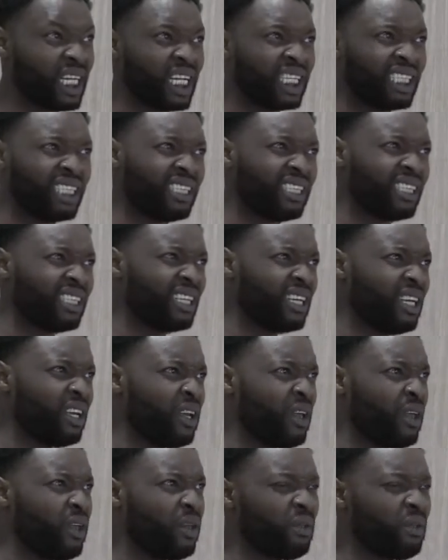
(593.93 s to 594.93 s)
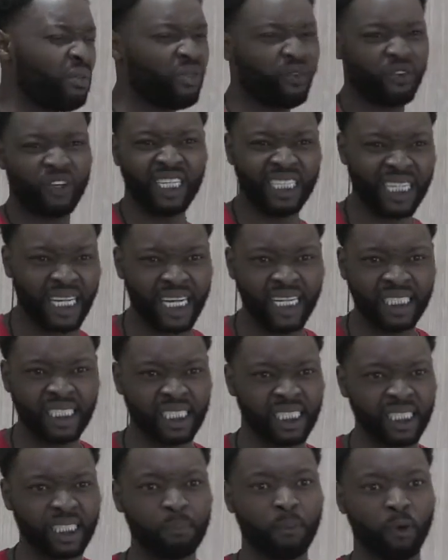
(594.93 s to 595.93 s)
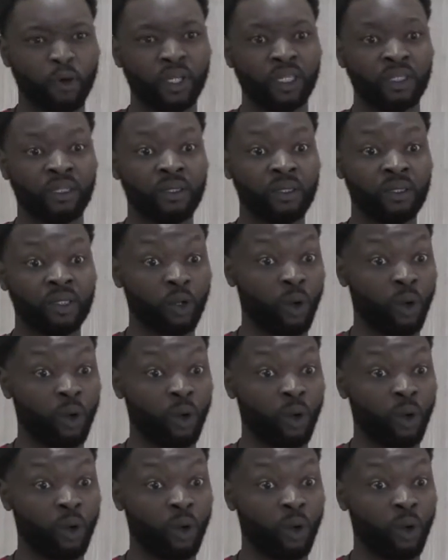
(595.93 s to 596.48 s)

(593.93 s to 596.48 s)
and 3 days at this point.